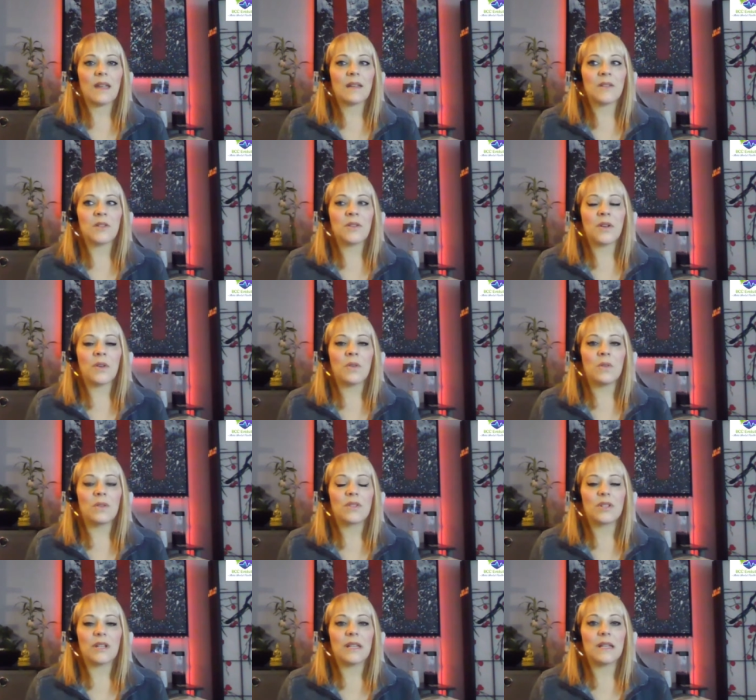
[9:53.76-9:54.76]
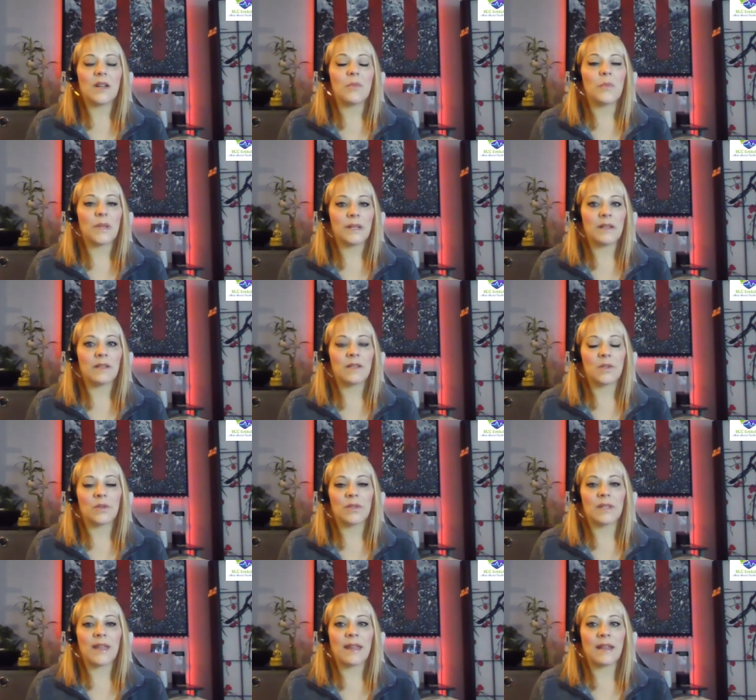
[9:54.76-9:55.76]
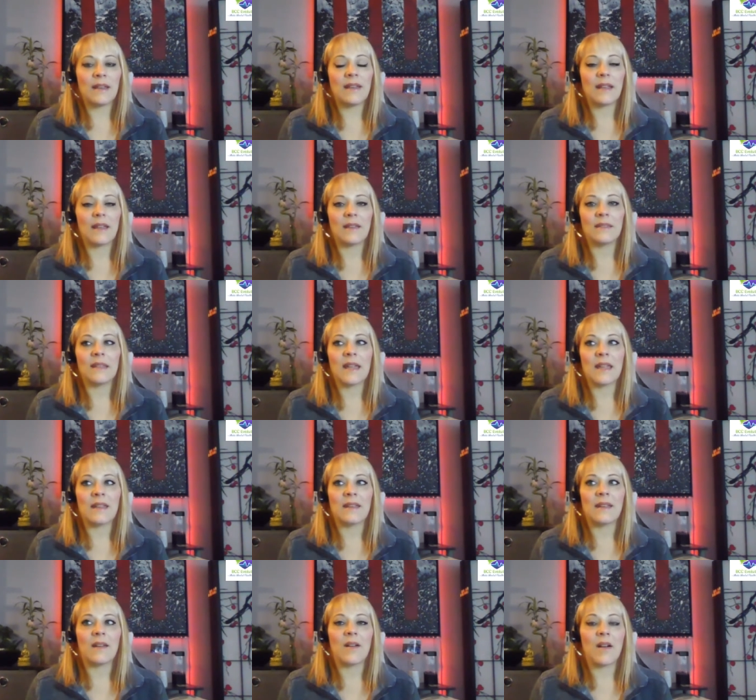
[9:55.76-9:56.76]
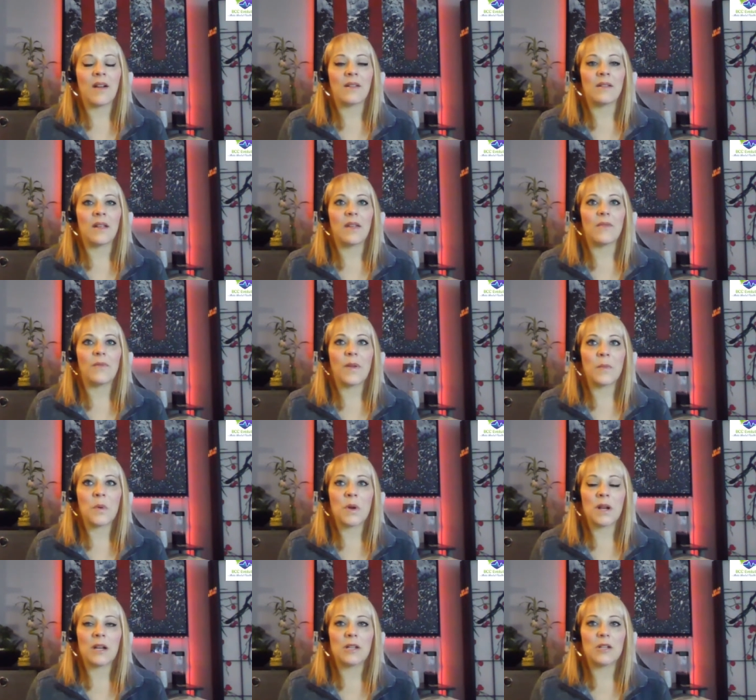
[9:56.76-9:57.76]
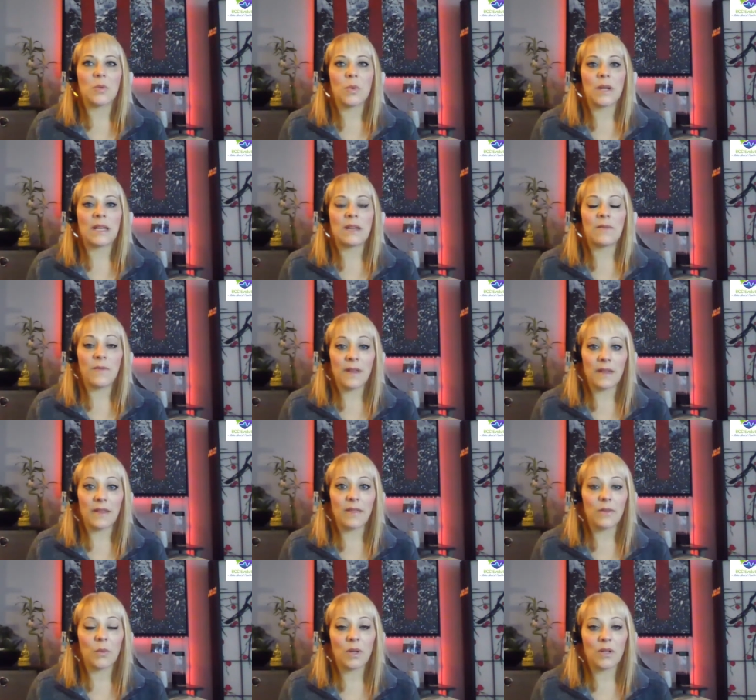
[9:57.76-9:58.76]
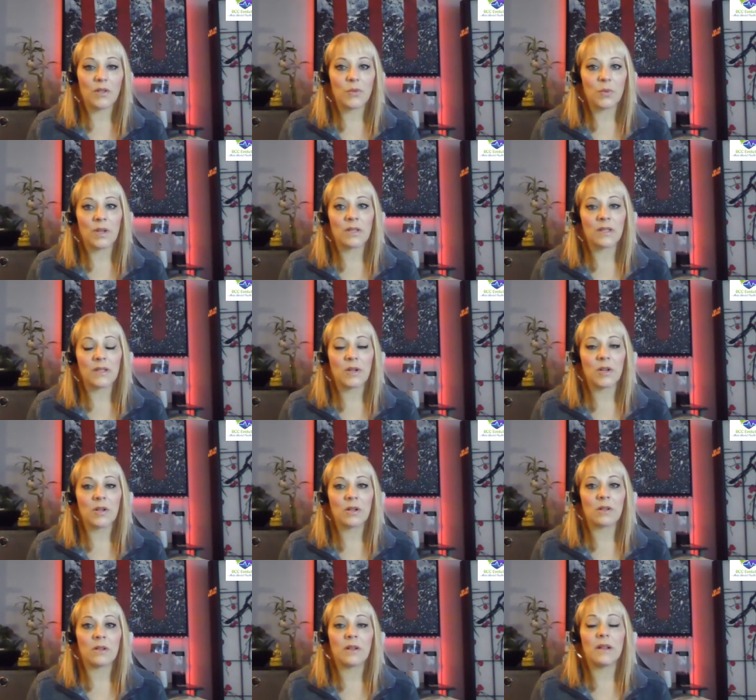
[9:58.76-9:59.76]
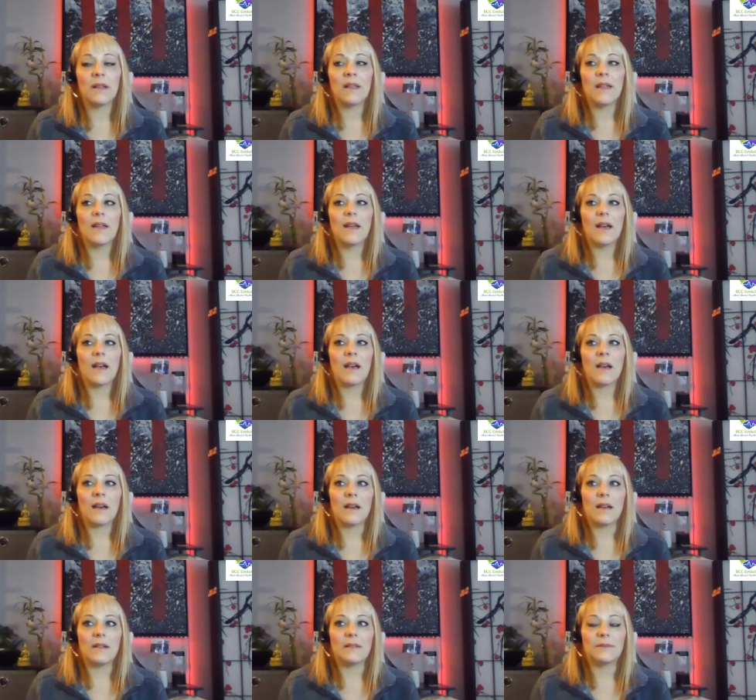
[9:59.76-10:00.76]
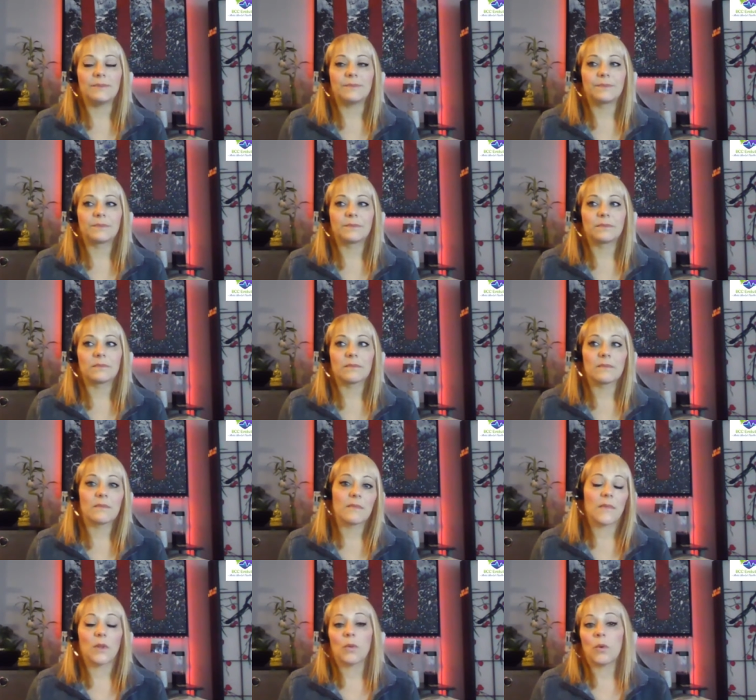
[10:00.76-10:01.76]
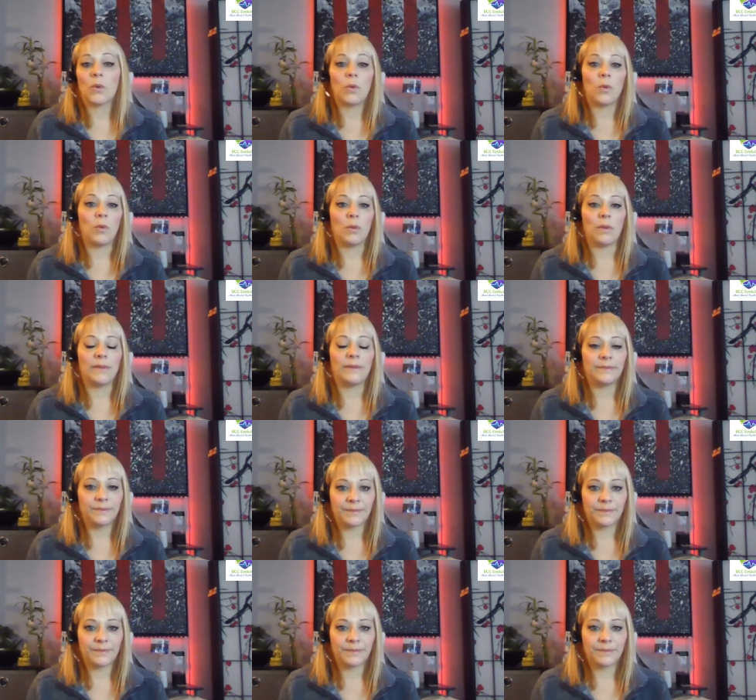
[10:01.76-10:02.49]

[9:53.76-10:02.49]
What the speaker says: as you know, she completed suicide. And then on February 25th, which was her, uh, whew,